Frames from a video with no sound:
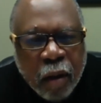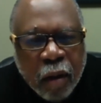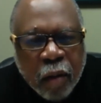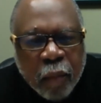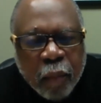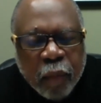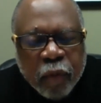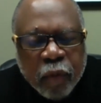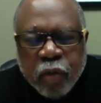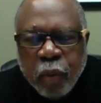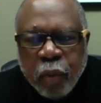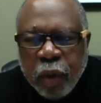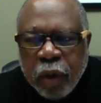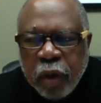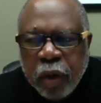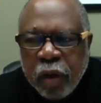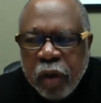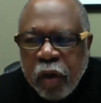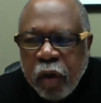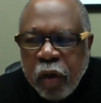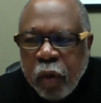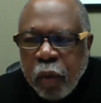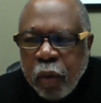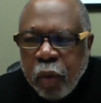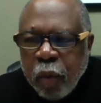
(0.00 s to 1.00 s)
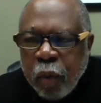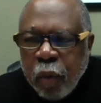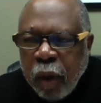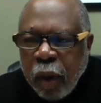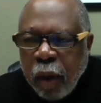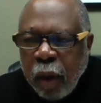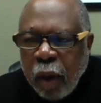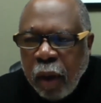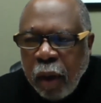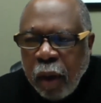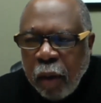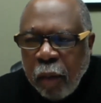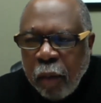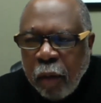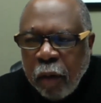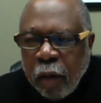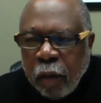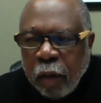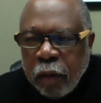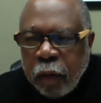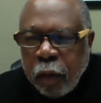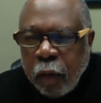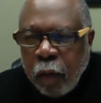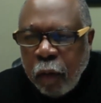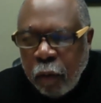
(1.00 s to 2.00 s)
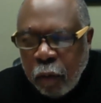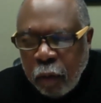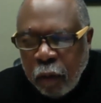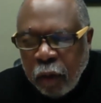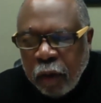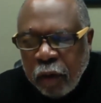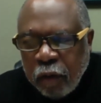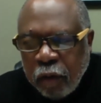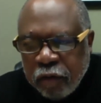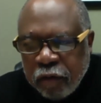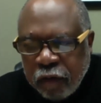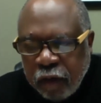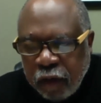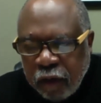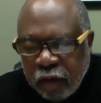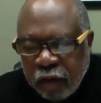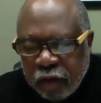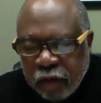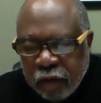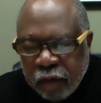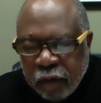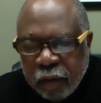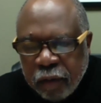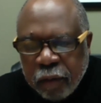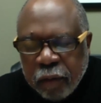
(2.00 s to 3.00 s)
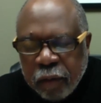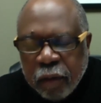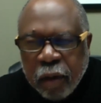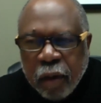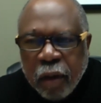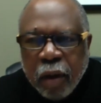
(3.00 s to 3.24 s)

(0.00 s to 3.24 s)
between you, your organization,